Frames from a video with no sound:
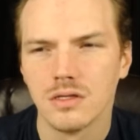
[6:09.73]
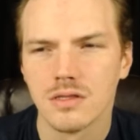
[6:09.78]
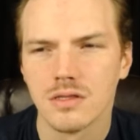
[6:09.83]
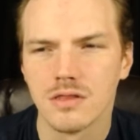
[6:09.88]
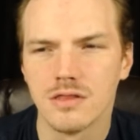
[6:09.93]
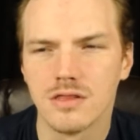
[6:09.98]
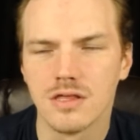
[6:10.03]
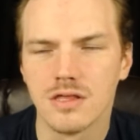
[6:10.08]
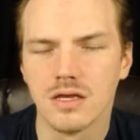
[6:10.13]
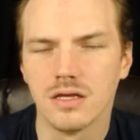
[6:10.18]

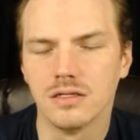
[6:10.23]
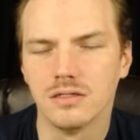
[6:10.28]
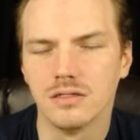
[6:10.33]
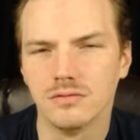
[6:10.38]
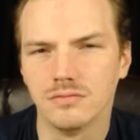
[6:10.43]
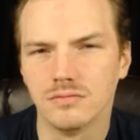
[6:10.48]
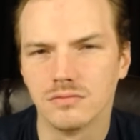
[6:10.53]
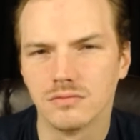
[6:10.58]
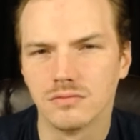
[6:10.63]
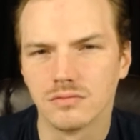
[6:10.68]

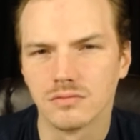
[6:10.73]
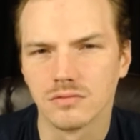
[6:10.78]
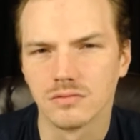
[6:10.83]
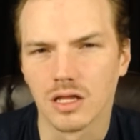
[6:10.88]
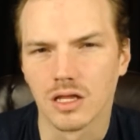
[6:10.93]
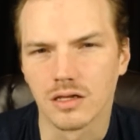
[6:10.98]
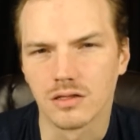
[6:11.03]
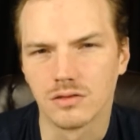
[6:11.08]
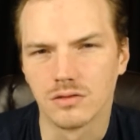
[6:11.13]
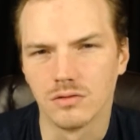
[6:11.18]
then
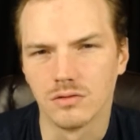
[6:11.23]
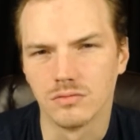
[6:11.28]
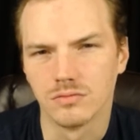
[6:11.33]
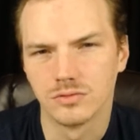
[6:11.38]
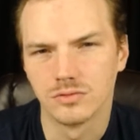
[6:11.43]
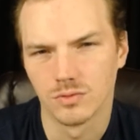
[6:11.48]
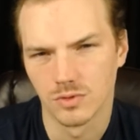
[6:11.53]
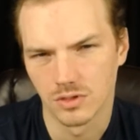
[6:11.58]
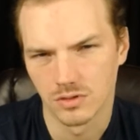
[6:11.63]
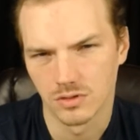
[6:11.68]
like
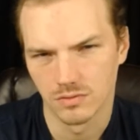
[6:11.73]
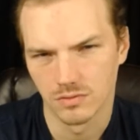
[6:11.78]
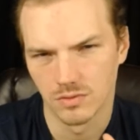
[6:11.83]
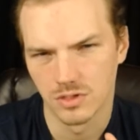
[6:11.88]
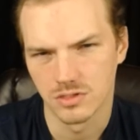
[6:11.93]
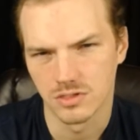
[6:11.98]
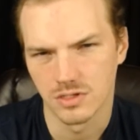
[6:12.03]
one of the ones